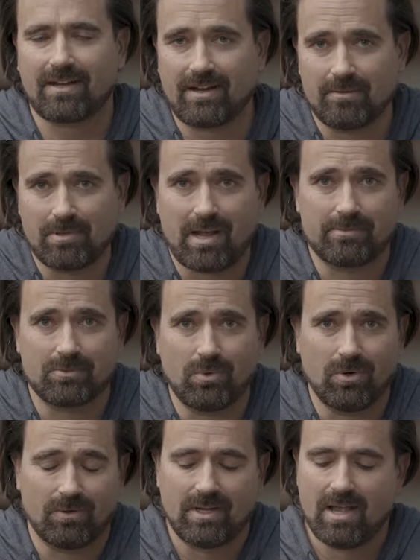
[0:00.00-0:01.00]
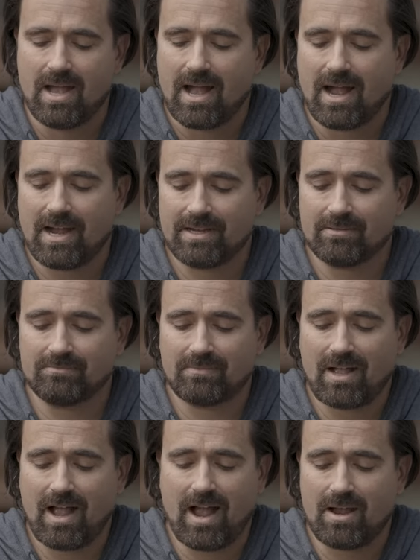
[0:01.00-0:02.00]
time-lapse world.
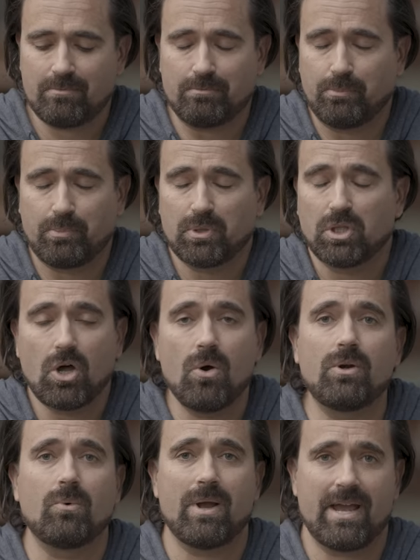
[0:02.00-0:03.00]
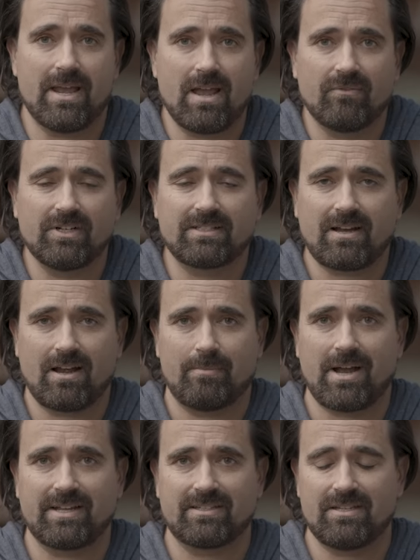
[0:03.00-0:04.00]
I'm blown away every
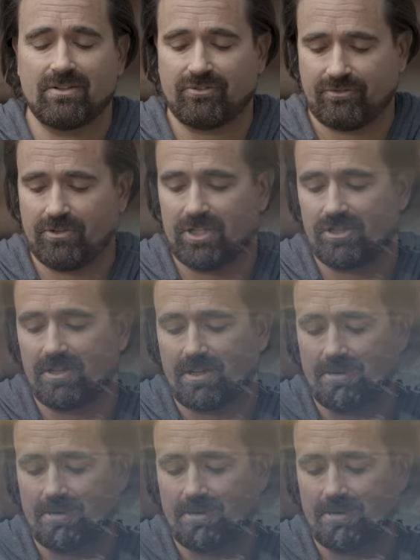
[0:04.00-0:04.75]
time I see the footage that